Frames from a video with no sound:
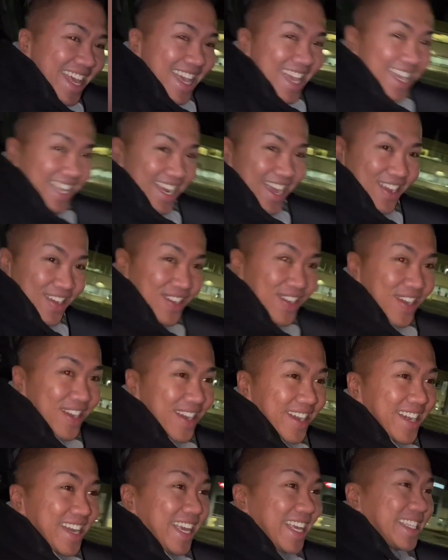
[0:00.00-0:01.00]
And I
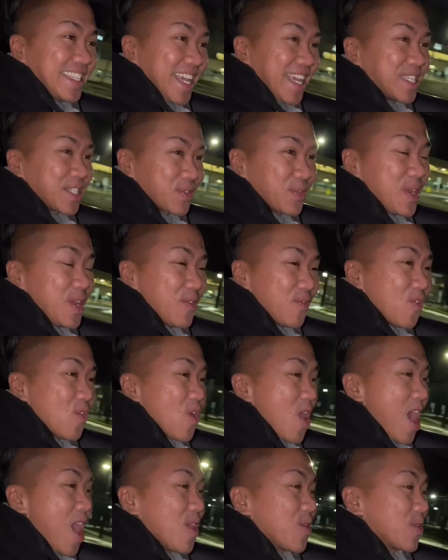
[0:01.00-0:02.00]
heard it takes three to four
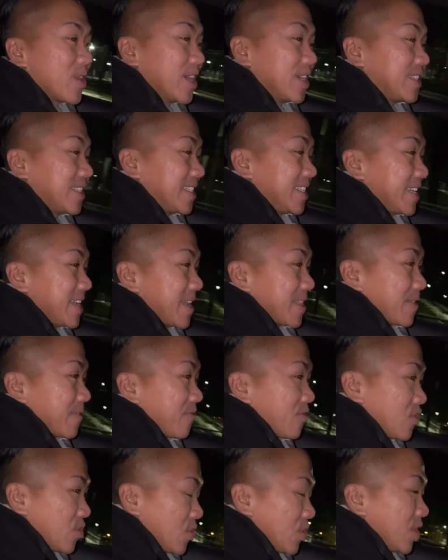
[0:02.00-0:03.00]
hours to get the
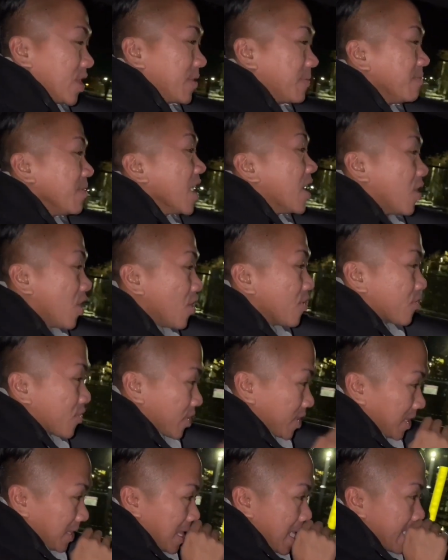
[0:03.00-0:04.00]
crew. oh, for
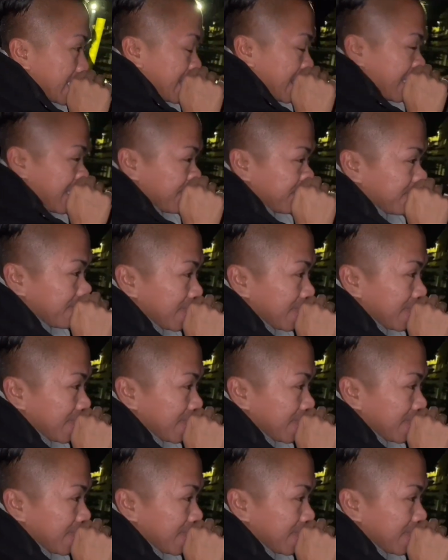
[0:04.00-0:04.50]
the lineup.